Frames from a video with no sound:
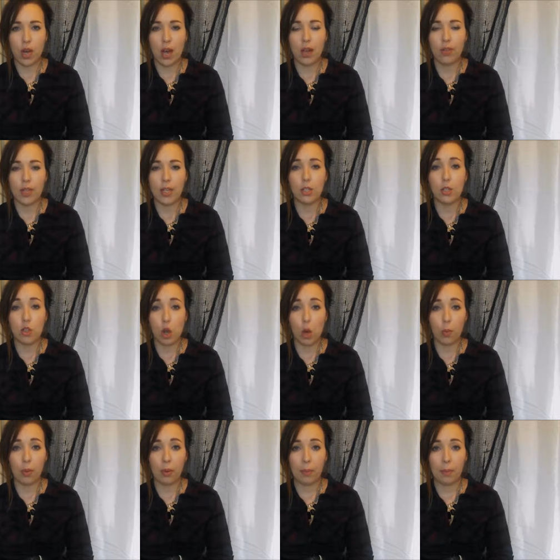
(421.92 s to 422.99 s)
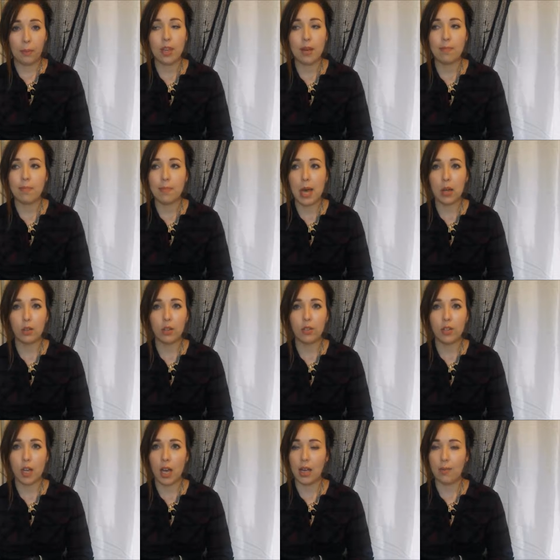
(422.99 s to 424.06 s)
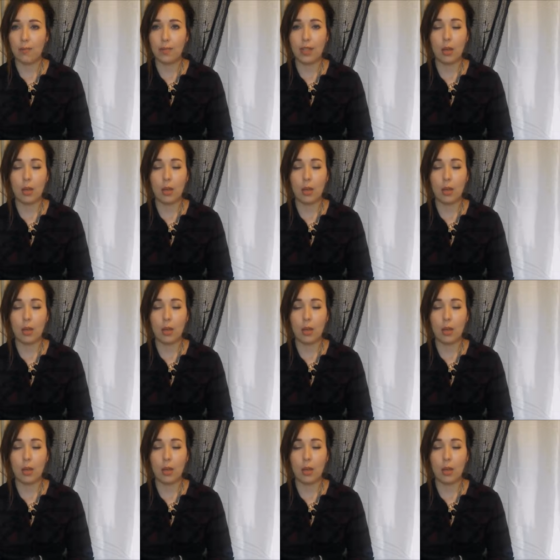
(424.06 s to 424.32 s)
and then stop. The amount of times